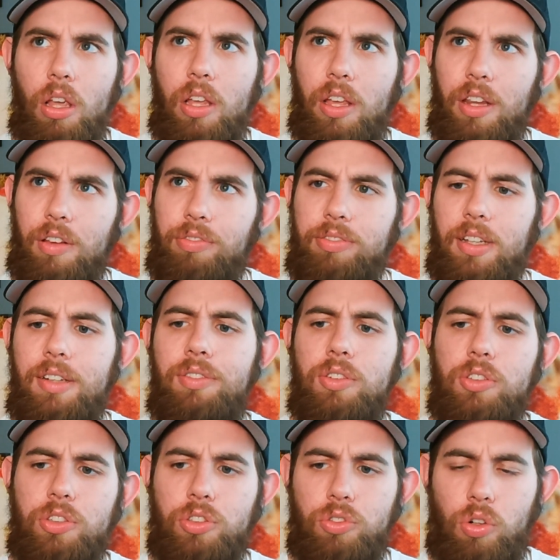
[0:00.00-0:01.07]
Yeah, the
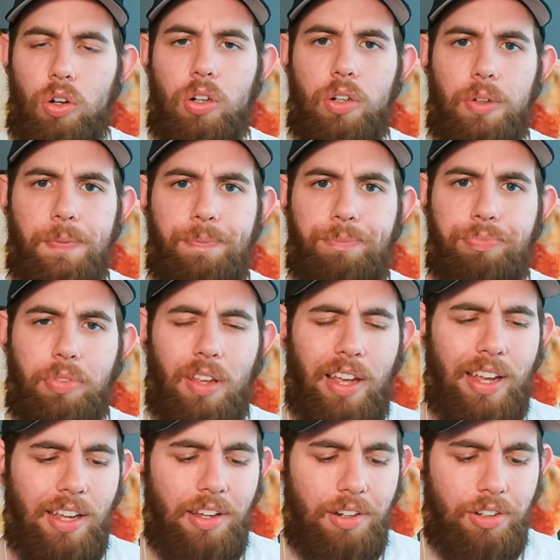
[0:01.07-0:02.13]
flavor is stronger.
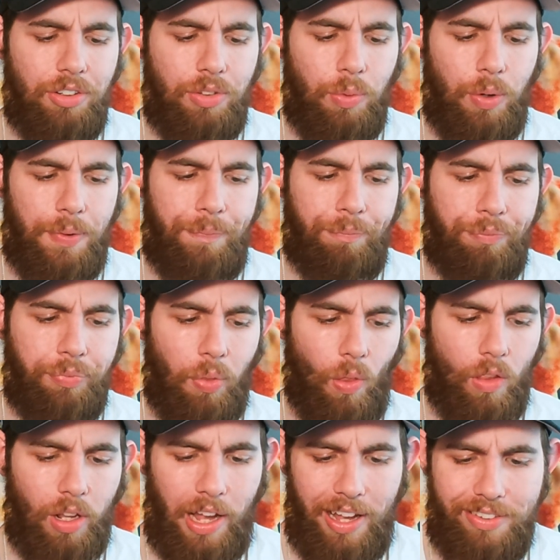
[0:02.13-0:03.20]
Aged one
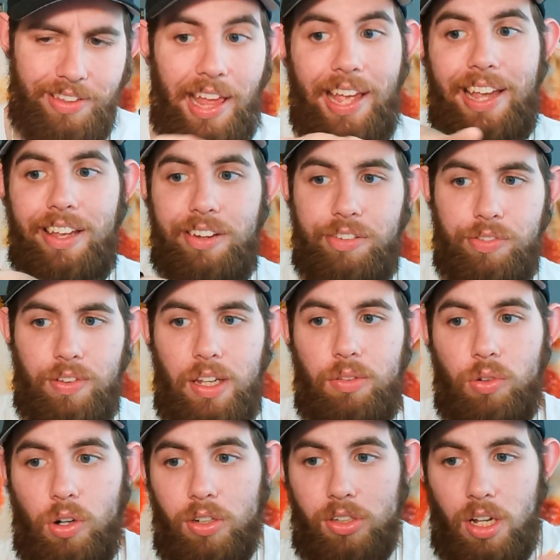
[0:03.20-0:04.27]
has the aged
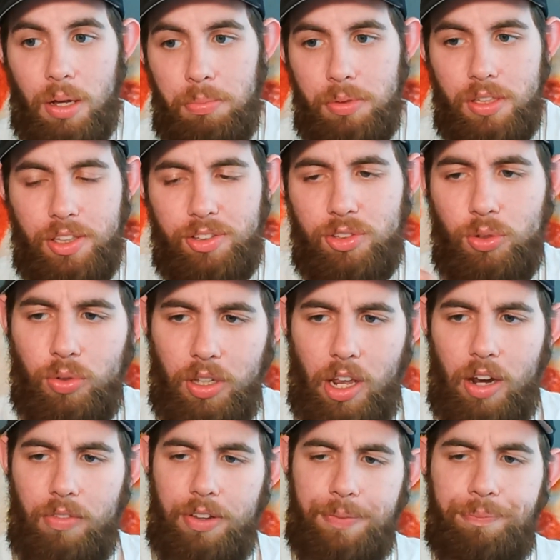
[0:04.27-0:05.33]
flavor on top of this, so it
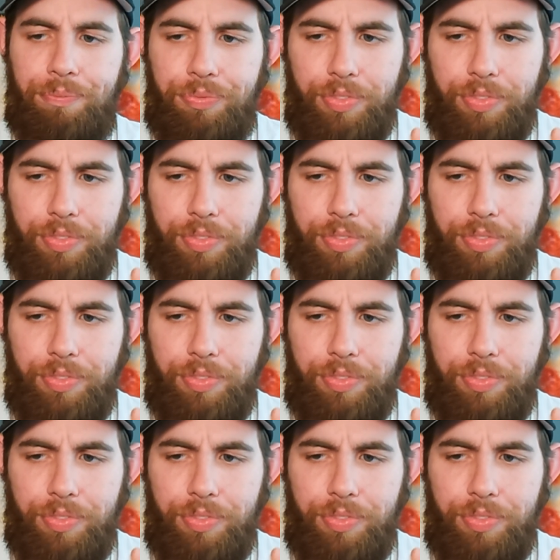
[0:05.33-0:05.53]
kind of like...